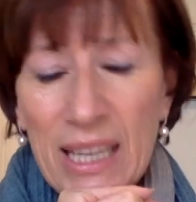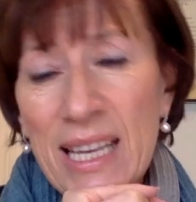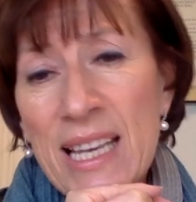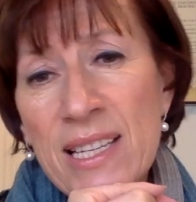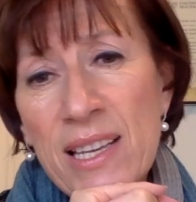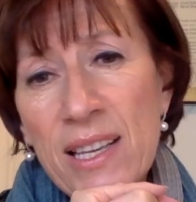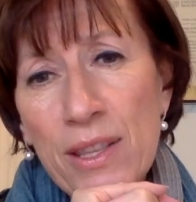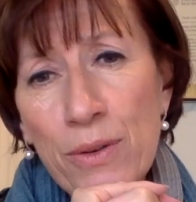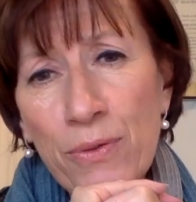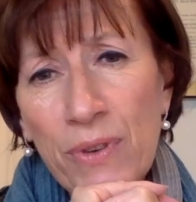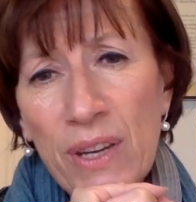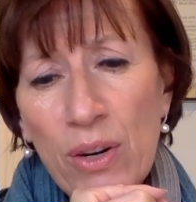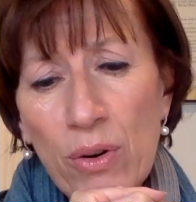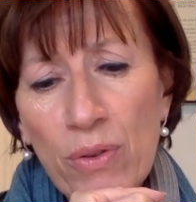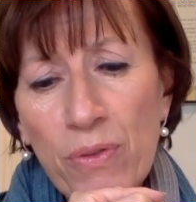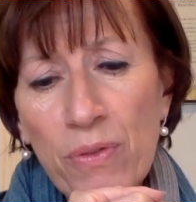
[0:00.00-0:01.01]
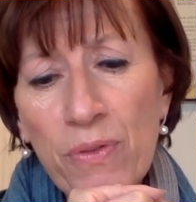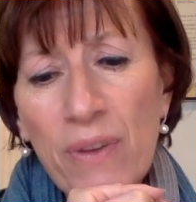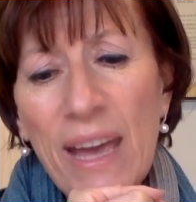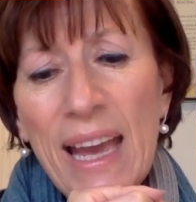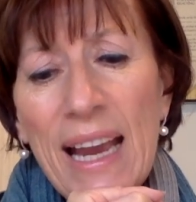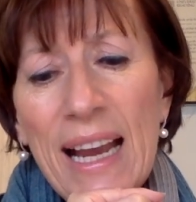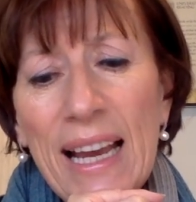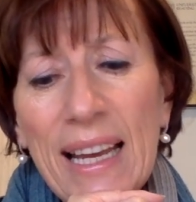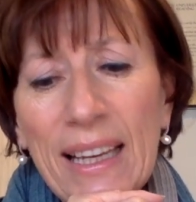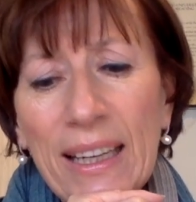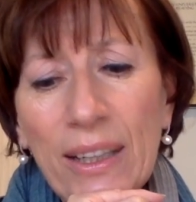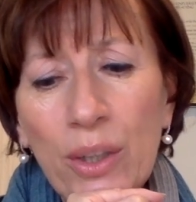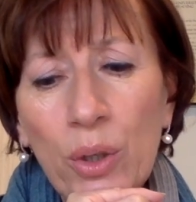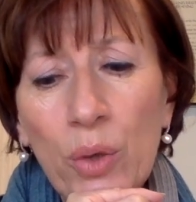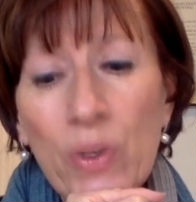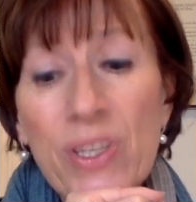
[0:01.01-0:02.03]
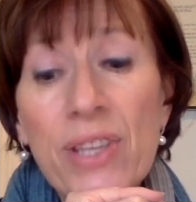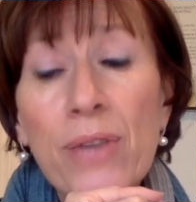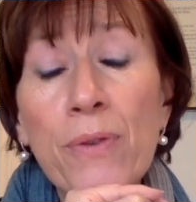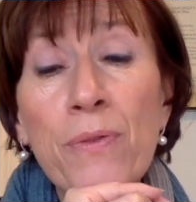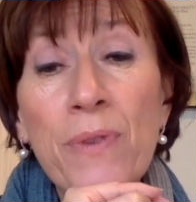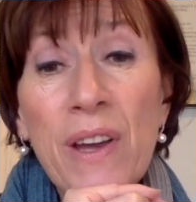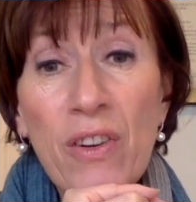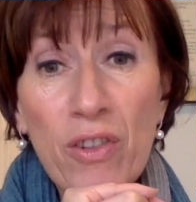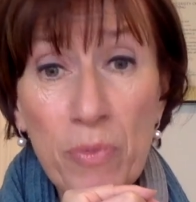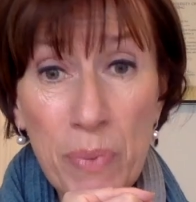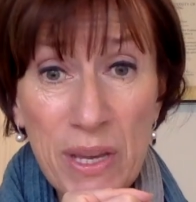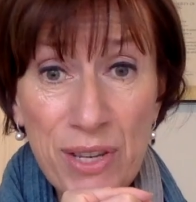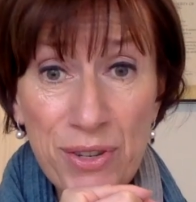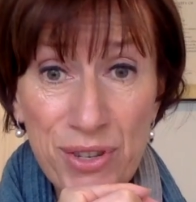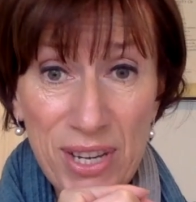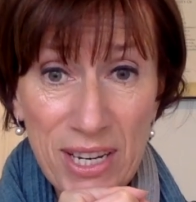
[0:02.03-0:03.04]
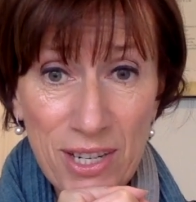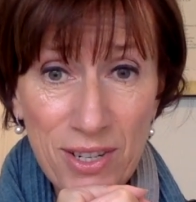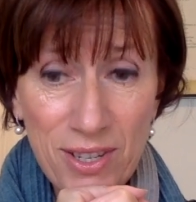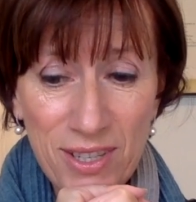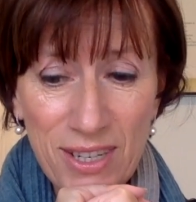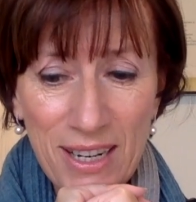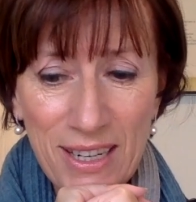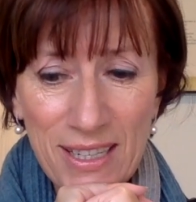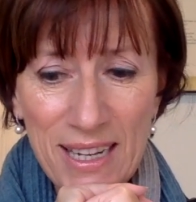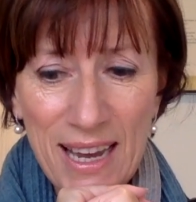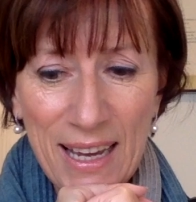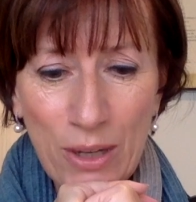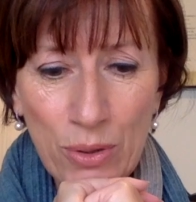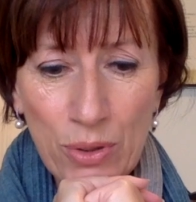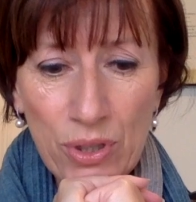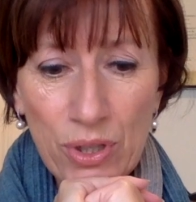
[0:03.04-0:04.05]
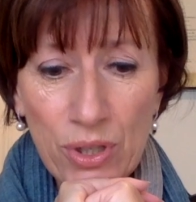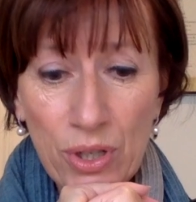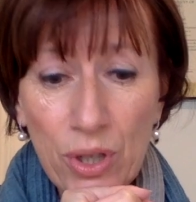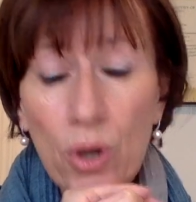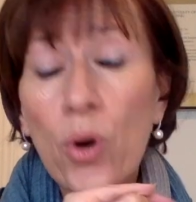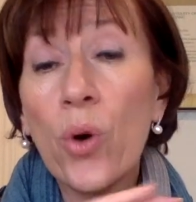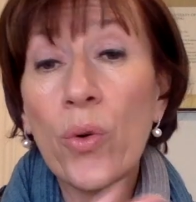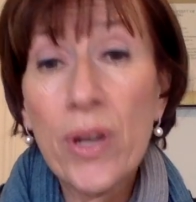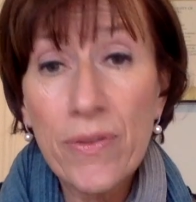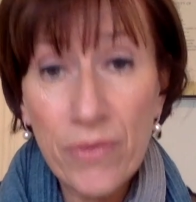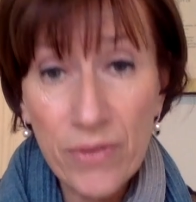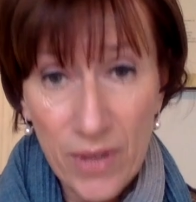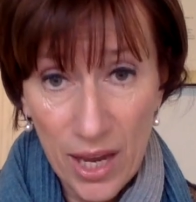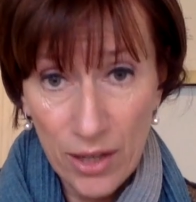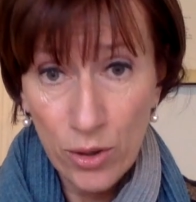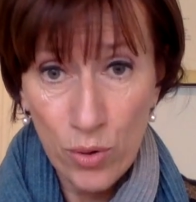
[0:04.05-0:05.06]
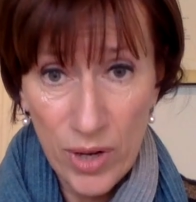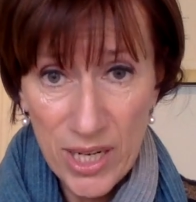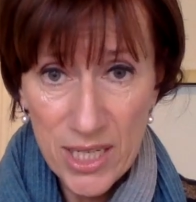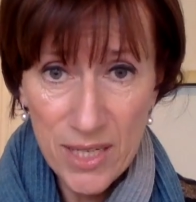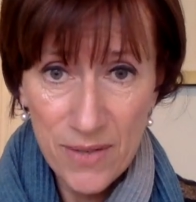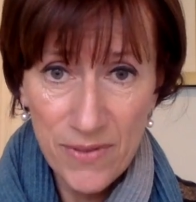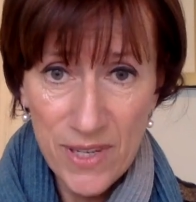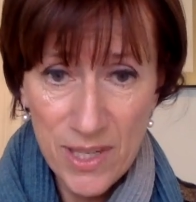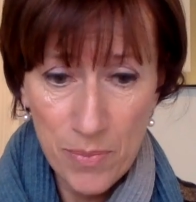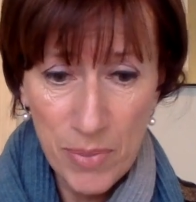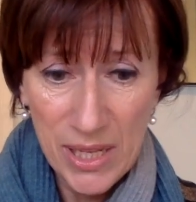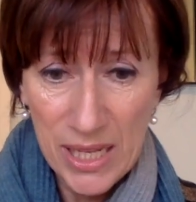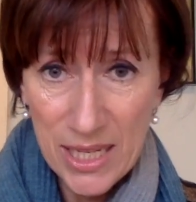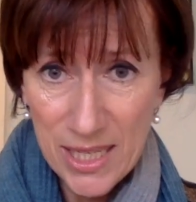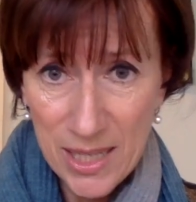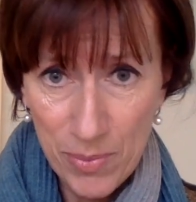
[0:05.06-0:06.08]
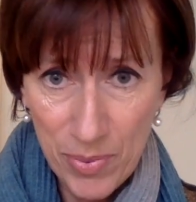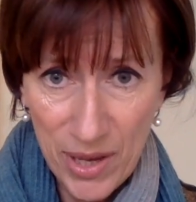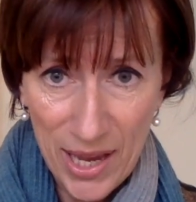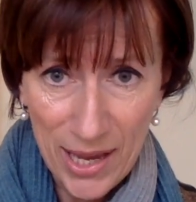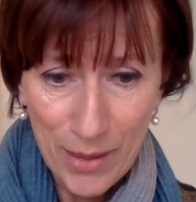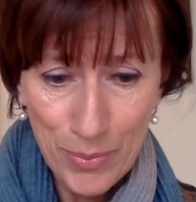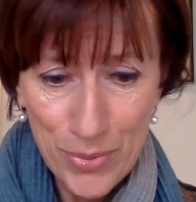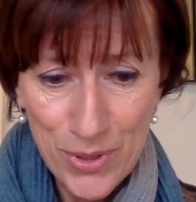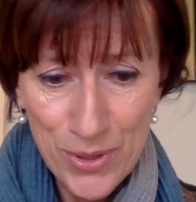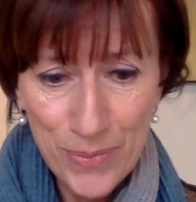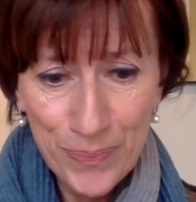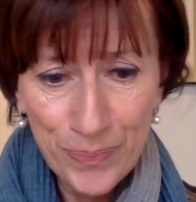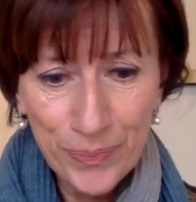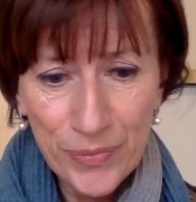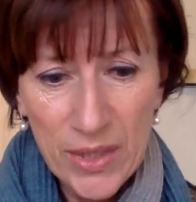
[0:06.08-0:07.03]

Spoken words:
Is it the fear of failing, or is it the fear of being seen to stand out, or even that greater visibility perhaps?